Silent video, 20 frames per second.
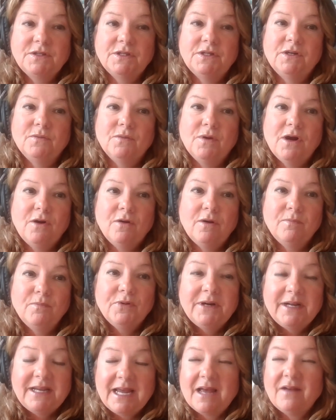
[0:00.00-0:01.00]
in a row a
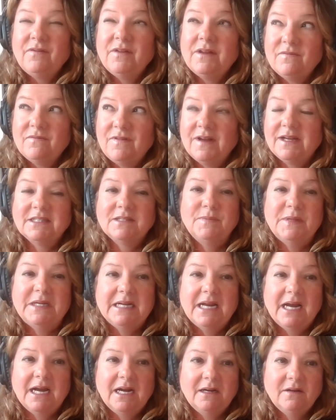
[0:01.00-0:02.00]
pretty heavy
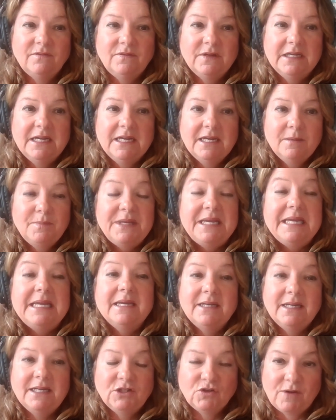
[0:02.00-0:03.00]
investment of
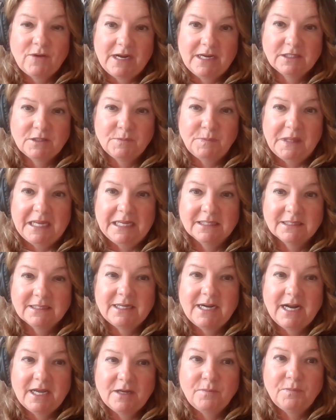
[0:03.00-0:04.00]
peony transplants that
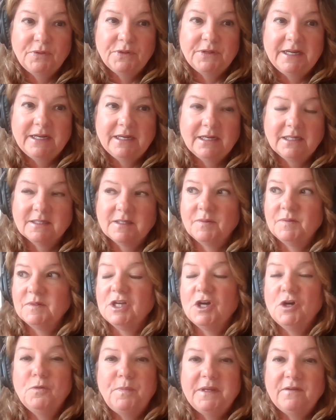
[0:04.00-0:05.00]
I had put in because I was
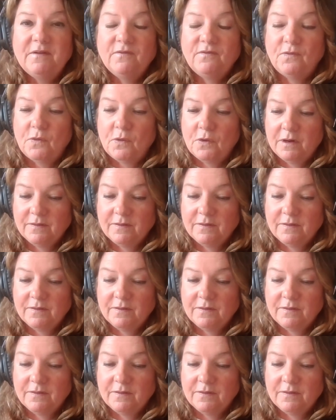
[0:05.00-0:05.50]
hoping for